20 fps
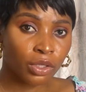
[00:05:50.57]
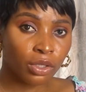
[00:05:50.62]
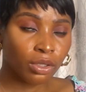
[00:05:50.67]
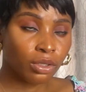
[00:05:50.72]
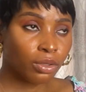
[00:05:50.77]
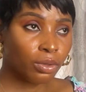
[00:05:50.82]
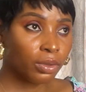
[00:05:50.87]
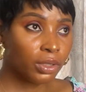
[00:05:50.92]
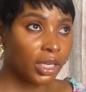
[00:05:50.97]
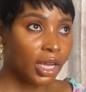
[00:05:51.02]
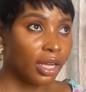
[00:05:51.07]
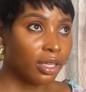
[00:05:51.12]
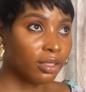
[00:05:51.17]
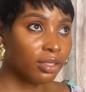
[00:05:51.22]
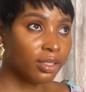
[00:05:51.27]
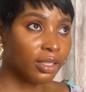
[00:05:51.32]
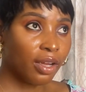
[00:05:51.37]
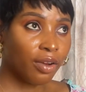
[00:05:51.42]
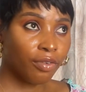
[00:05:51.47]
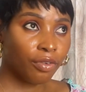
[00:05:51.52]
so there are
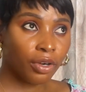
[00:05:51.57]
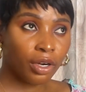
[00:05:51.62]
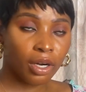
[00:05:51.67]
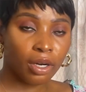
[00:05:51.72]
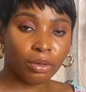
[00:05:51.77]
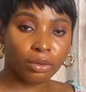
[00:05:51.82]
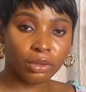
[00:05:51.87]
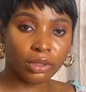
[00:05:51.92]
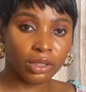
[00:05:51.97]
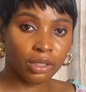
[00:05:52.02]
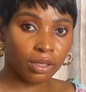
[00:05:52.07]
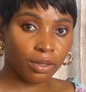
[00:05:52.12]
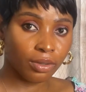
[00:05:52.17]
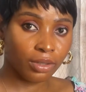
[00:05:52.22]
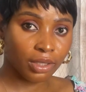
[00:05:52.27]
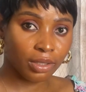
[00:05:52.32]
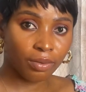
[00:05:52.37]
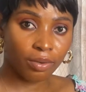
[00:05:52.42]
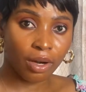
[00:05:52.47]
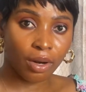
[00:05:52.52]
several
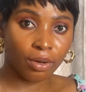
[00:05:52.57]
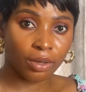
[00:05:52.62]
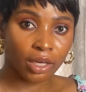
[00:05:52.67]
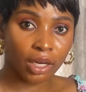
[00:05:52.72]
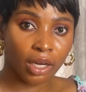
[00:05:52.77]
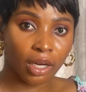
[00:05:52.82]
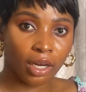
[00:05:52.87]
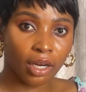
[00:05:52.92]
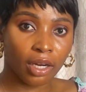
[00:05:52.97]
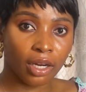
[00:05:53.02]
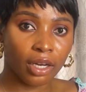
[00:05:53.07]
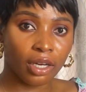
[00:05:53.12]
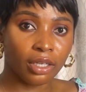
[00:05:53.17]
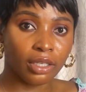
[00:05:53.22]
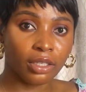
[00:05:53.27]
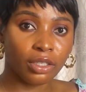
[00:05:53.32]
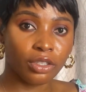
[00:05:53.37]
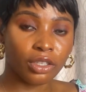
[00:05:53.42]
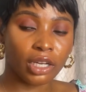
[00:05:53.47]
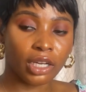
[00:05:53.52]
hotels around here
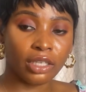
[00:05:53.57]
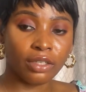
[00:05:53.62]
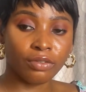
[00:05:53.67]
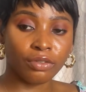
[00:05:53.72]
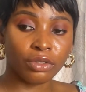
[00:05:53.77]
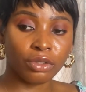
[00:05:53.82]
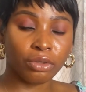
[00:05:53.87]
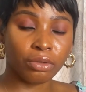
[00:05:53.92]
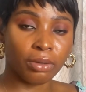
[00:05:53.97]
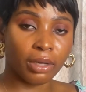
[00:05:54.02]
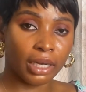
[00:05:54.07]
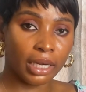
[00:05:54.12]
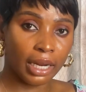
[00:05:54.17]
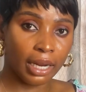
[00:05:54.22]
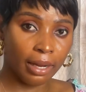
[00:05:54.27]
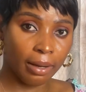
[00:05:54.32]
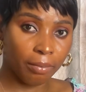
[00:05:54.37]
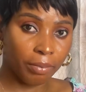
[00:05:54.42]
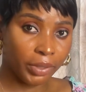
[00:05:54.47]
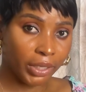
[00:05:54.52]
you can even do an
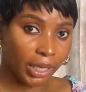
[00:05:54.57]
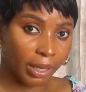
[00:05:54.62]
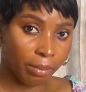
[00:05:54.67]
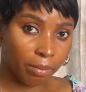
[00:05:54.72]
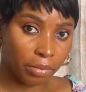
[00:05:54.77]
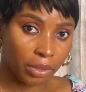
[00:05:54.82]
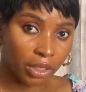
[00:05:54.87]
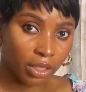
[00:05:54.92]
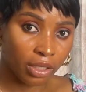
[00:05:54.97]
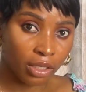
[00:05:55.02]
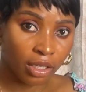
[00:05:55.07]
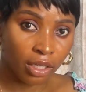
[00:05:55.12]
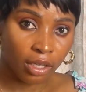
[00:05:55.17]
airbnb